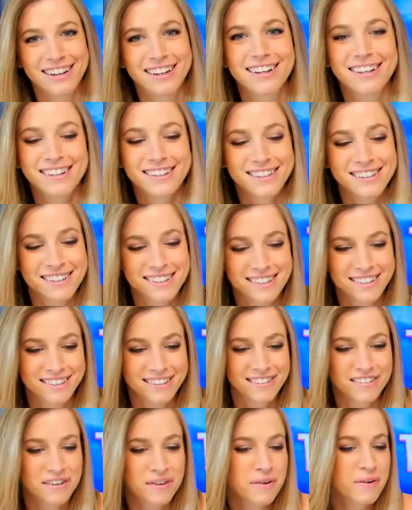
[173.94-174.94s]

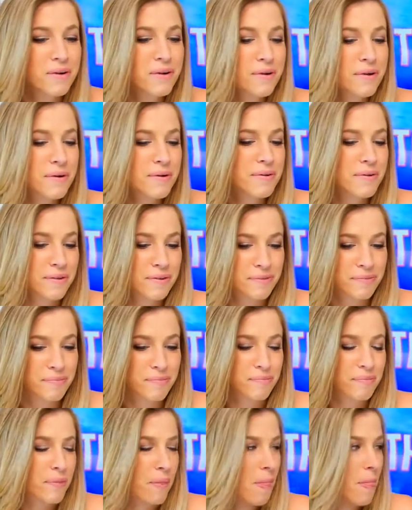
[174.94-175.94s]

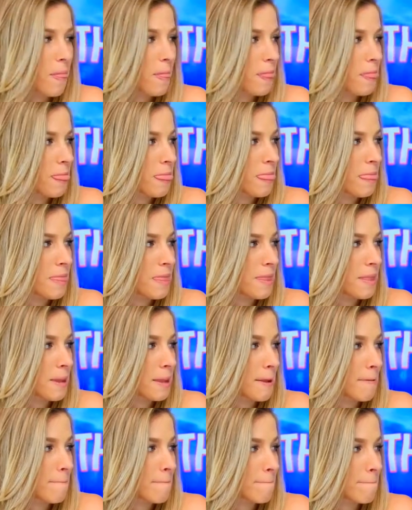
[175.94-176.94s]

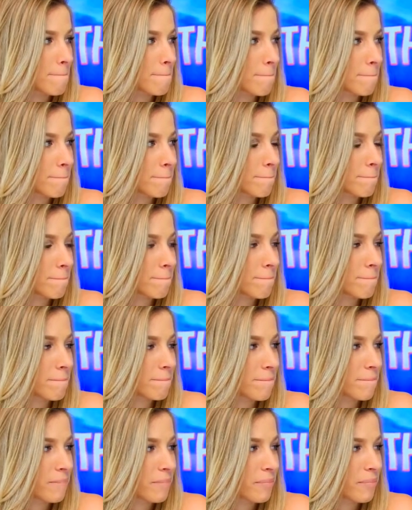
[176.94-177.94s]

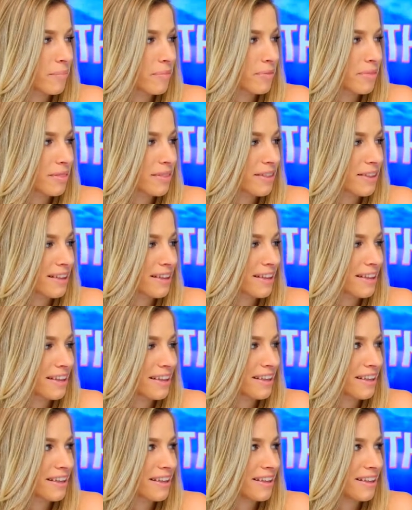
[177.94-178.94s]

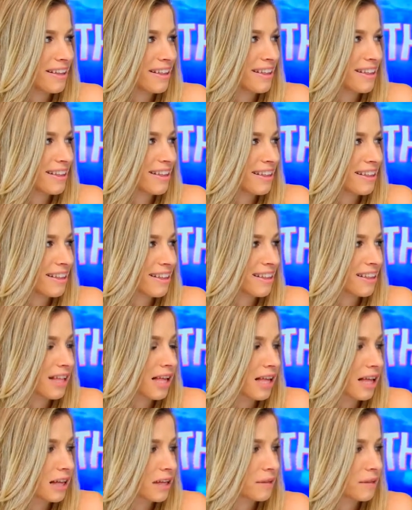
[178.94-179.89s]
[no speech]